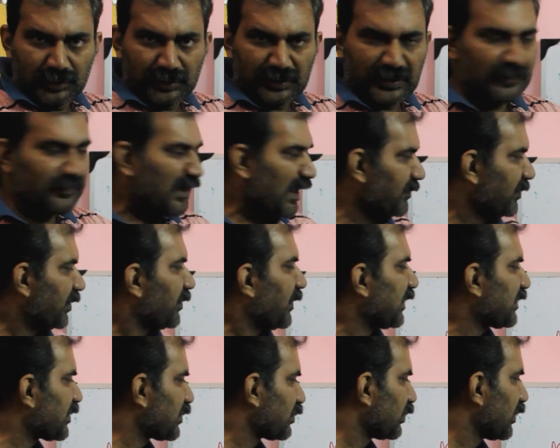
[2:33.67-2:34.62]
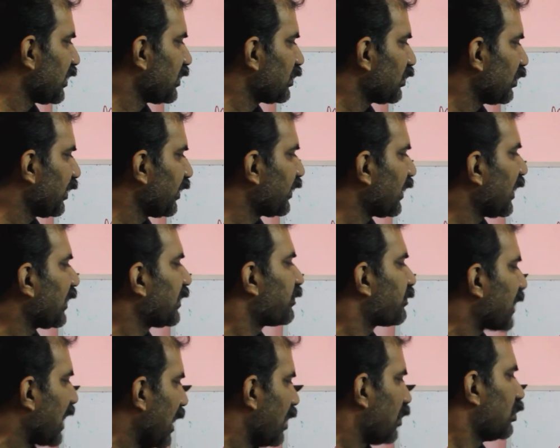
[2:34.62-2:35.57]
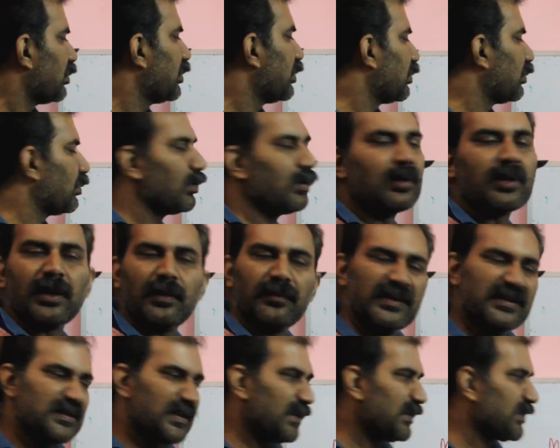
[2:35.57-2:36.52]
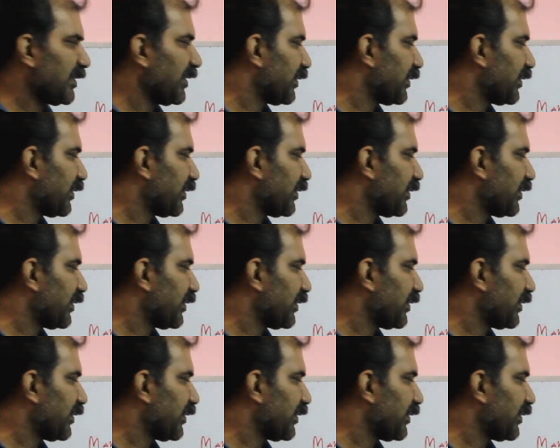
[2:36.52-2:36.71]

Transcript: Sometimes what students do is that proud, okay, we change